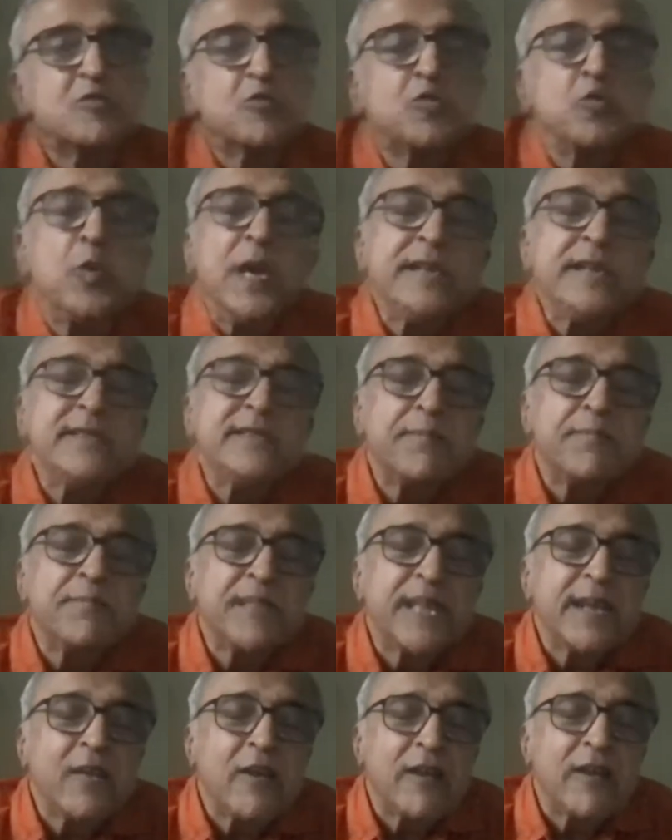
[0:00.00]
doing
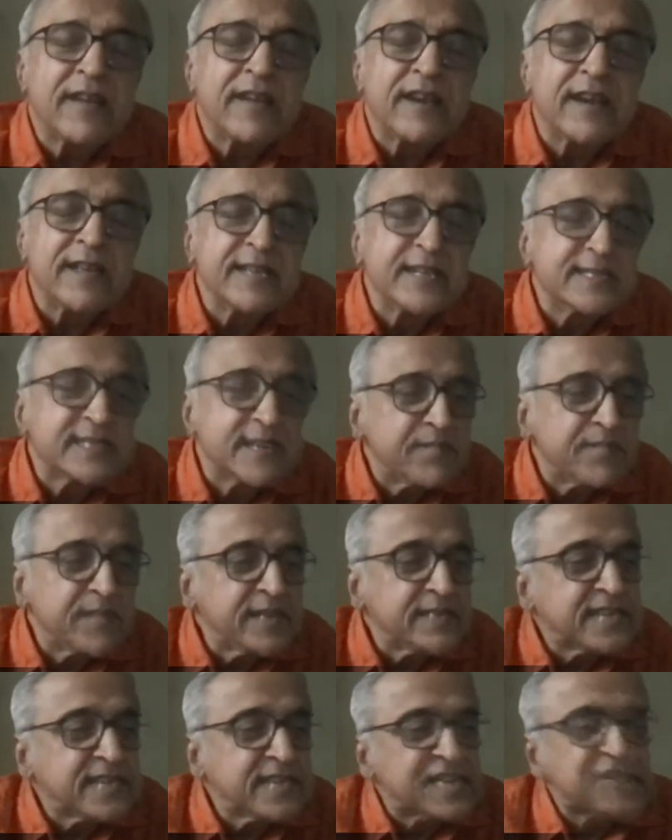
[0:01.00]
something or learning
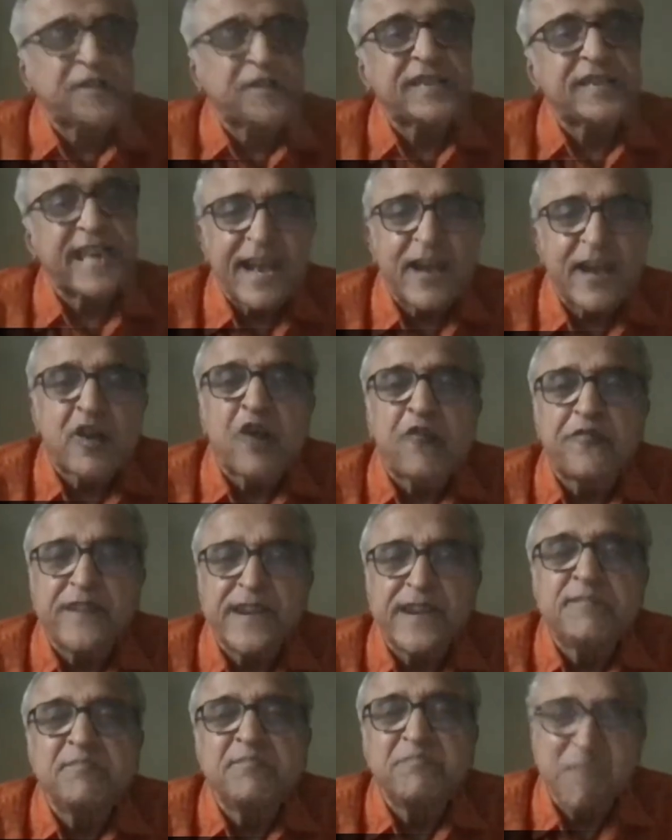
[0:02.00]
something just for the heck of
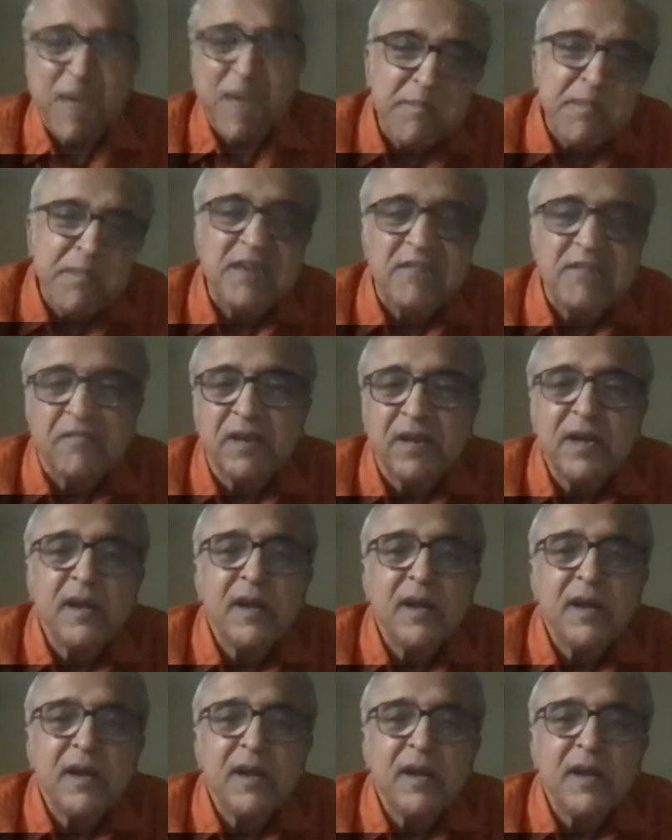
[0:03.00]
it may be